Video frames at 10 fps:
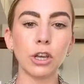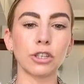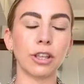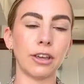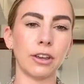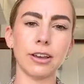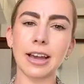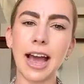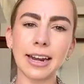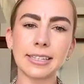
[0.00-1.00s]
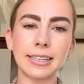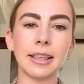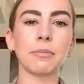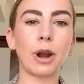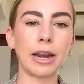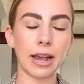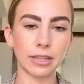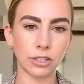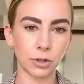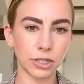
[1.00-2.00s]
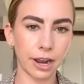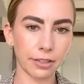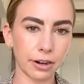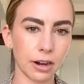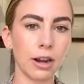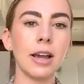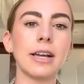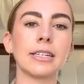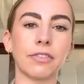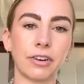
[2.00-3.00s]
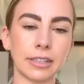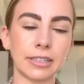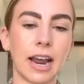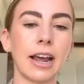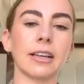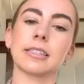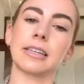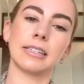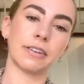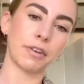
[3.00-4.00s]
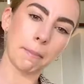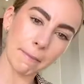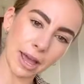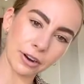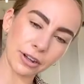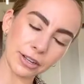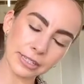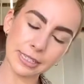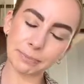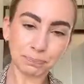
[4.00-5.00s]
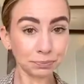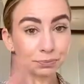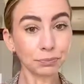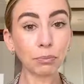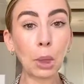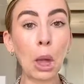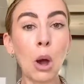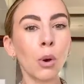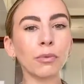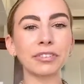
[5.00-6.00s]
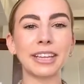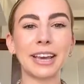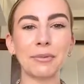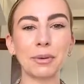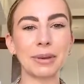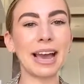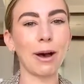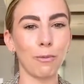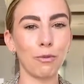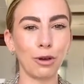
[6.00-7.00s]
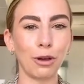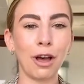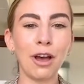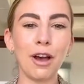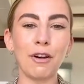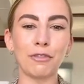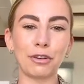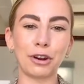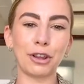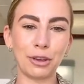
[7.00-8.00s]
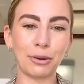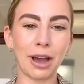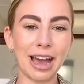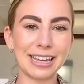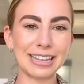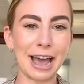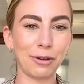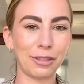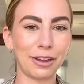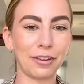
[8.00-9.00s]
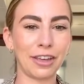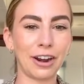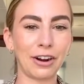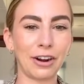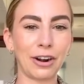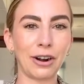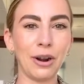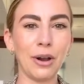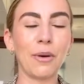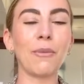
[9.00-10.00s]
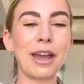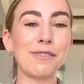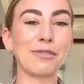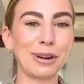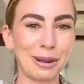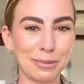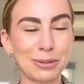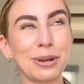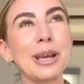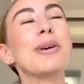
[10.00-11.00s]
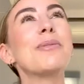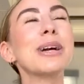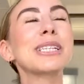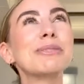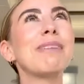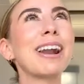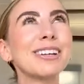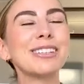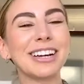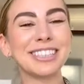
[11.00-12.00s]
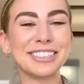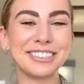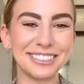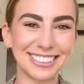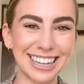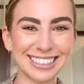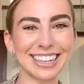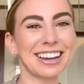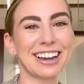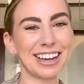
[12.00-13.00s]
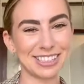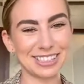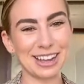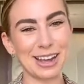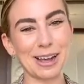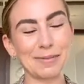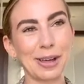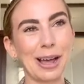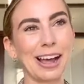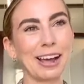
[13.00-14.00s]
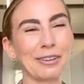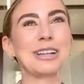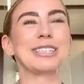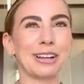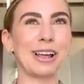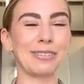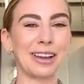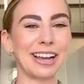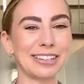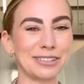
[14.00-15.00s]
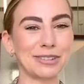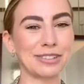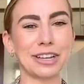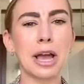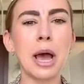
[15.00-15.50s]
so that you can kind of see them right next to each other, different styles and different metals. Hopefully it will be helpful for you guys out there that are wavering between which metal do I choose? That's like a cus- um, uh, question a lot of my customers are like,